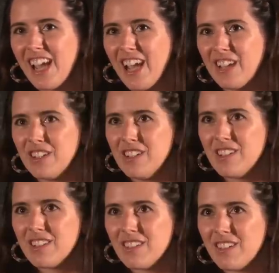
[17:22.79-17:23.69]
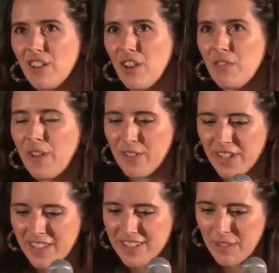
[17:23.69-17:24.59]
And I felt
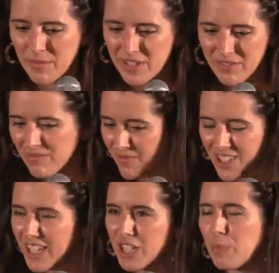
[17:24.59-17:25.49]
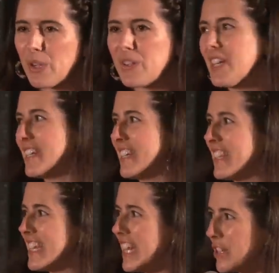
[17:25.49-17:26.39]
like there's something Shakespearean
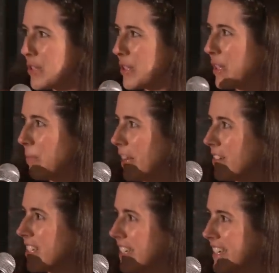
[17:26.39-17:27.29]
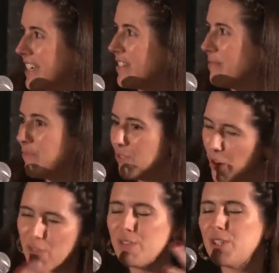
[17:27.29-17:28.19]
and theatrical about it, and
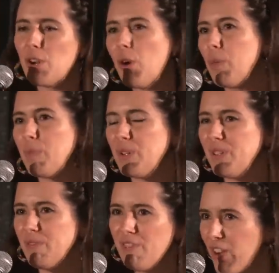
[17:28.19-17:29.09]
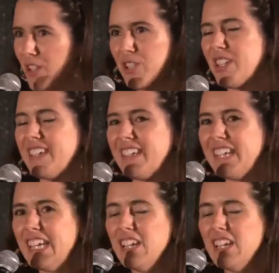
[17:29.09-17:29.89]
over the top and flourishing.